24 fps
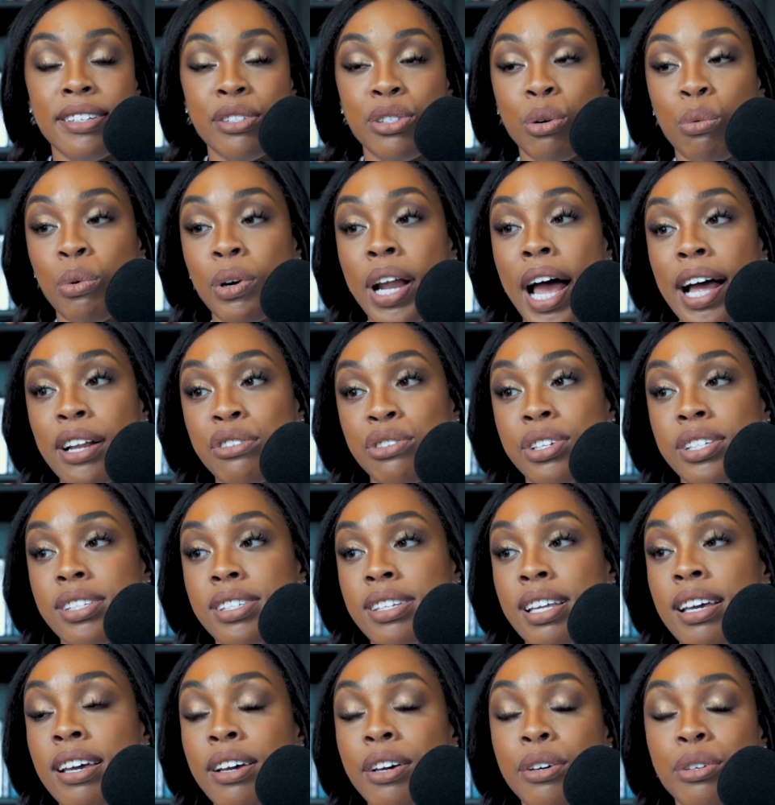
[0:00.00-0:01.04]
So we're not
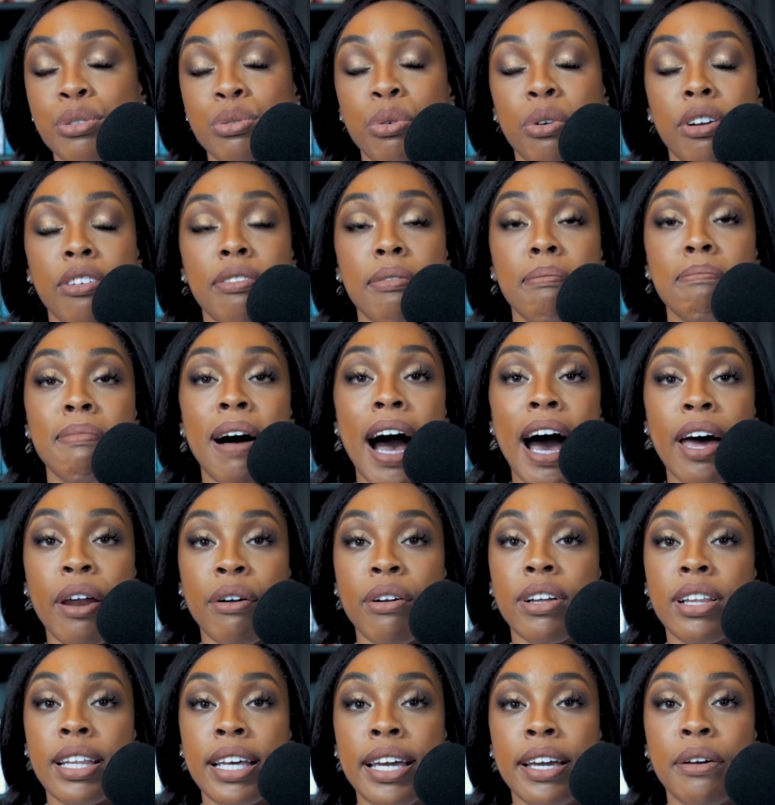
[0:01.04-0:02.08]
just sort of
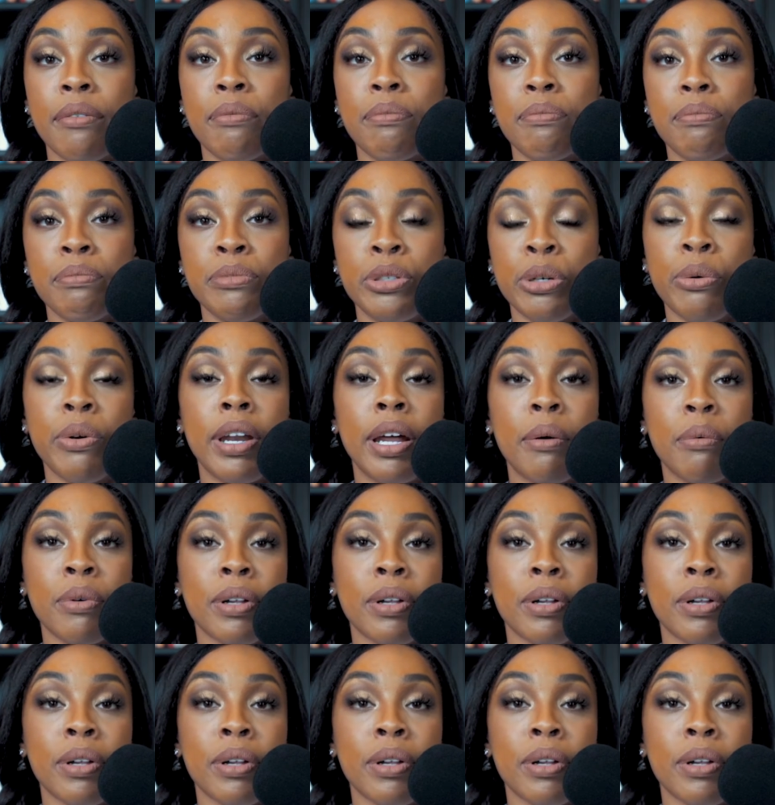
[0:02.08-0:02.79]
moderately doing it.